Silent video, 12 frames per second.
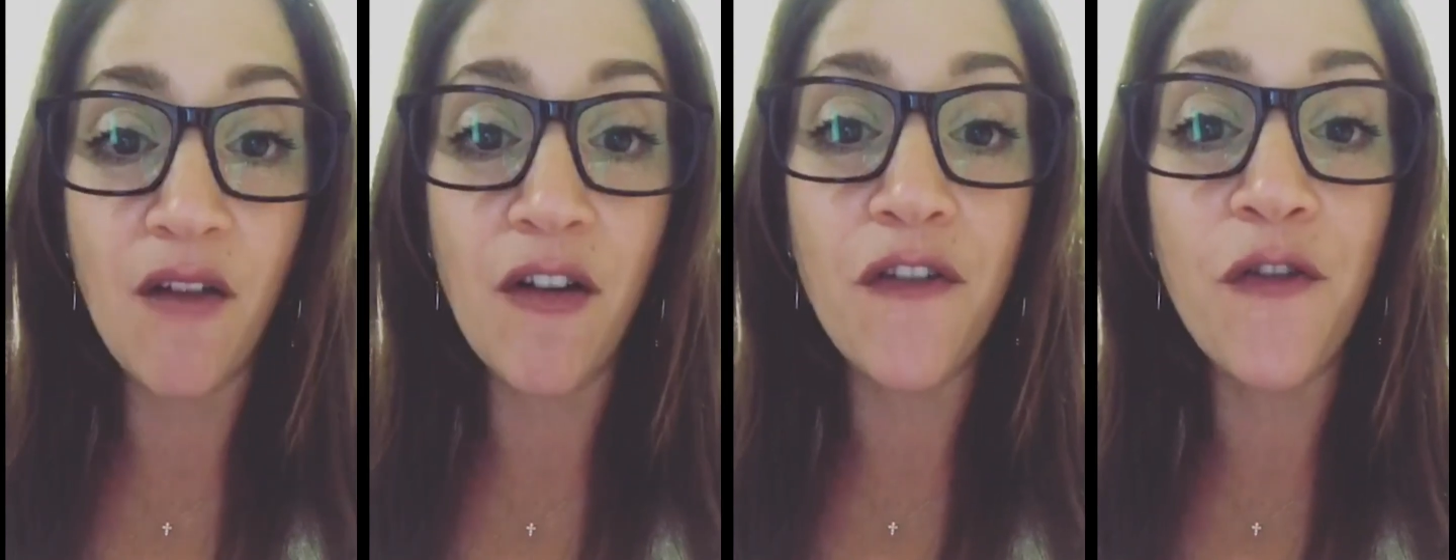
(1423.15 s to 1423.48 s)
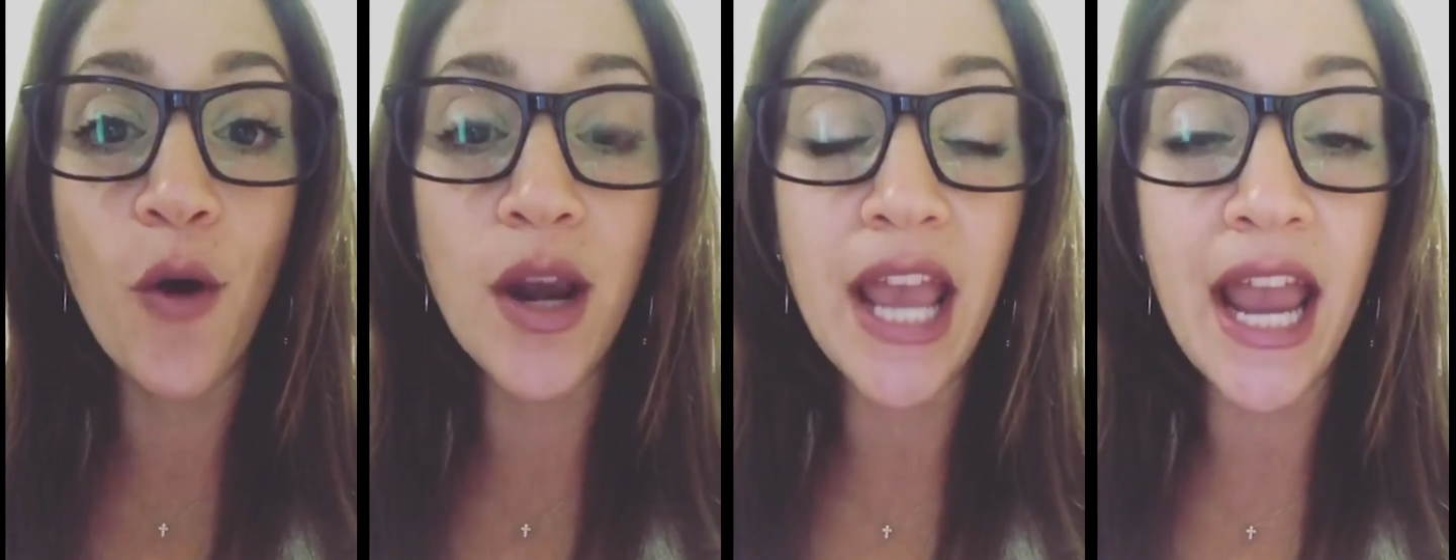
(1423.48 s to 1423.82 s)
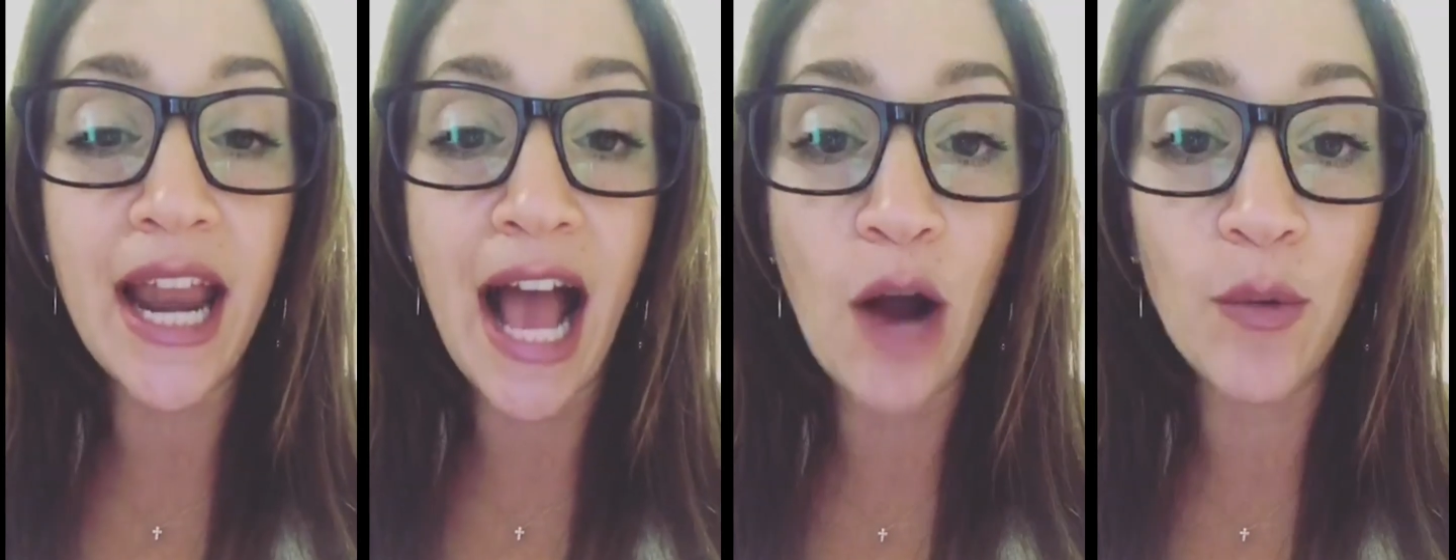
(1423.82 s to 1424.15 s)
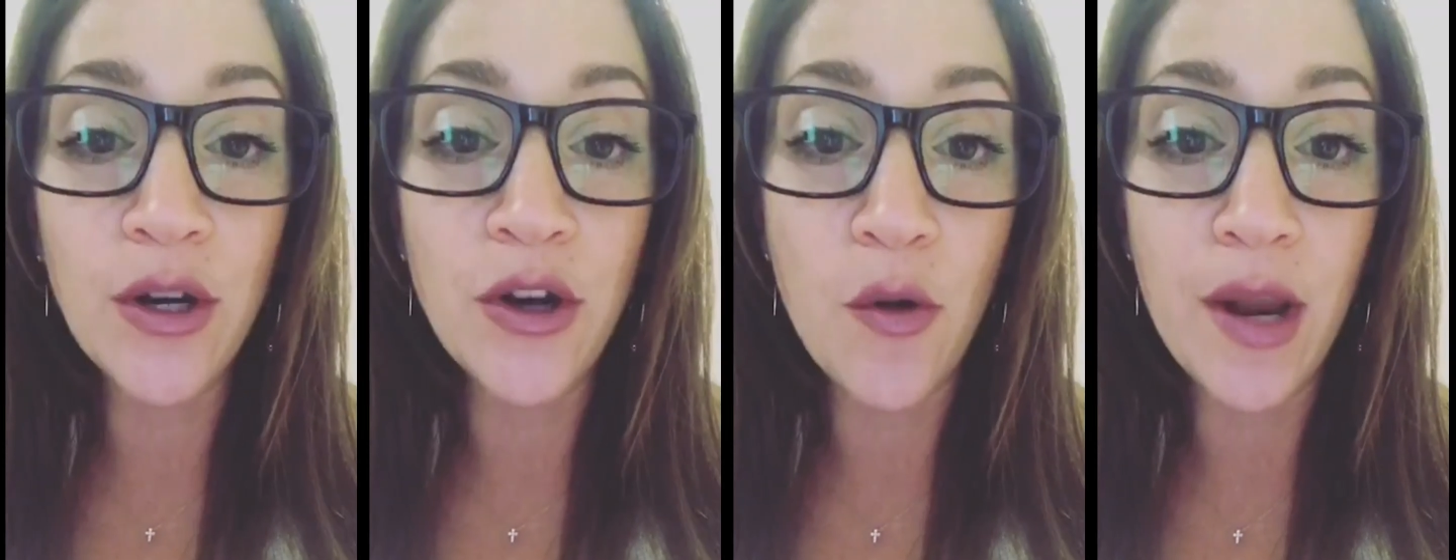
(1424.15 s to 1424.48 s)
of a
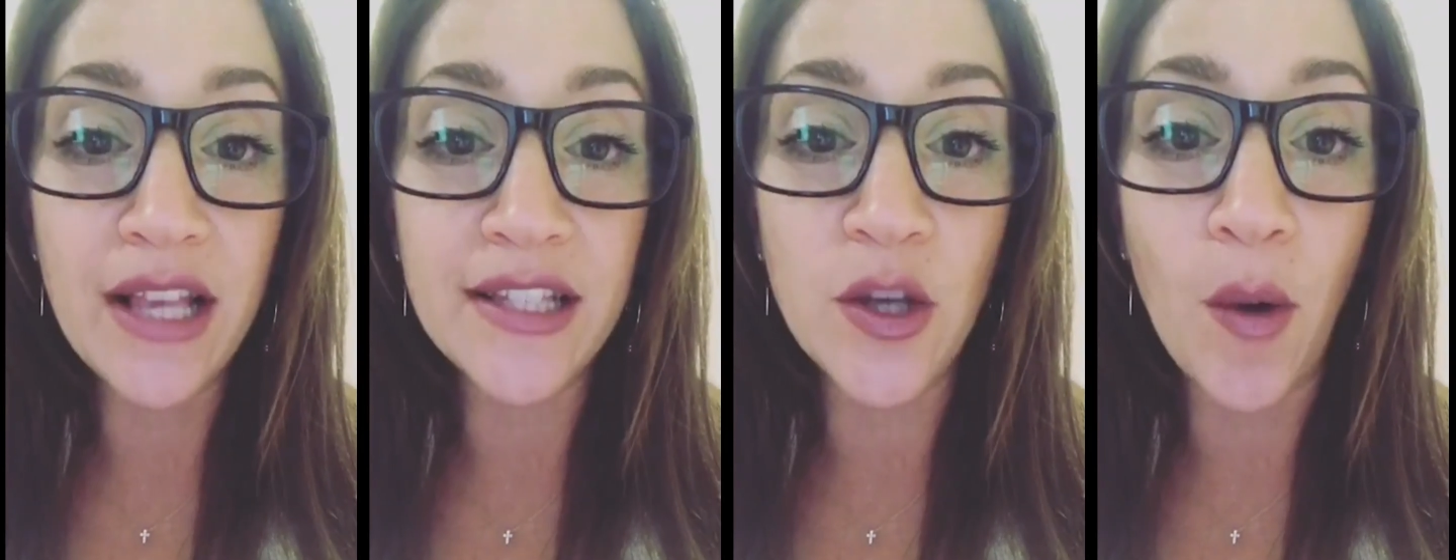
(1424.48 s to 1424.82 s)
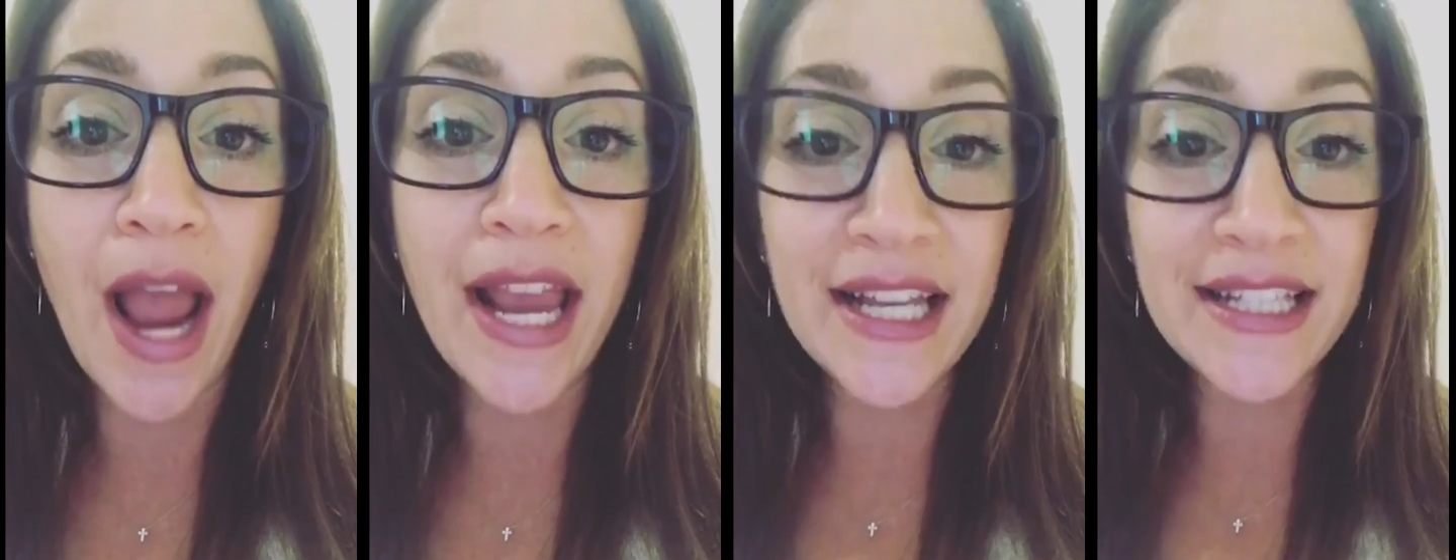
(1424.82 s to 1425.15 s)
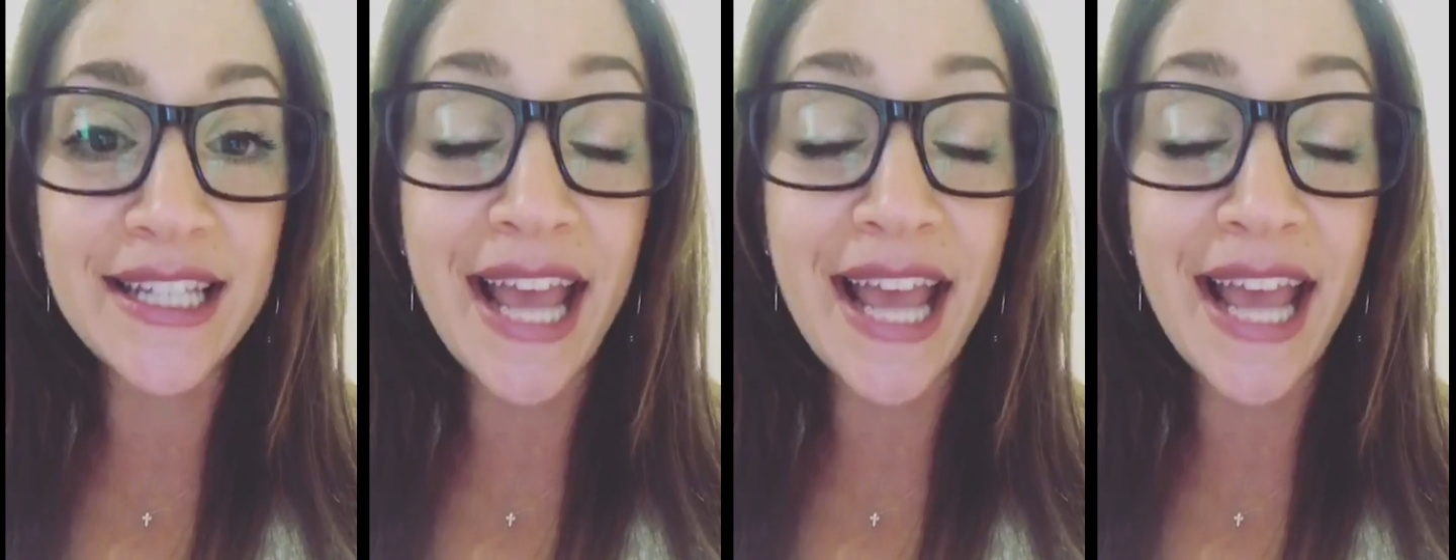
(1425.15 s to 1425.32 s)
48-hour notice so I can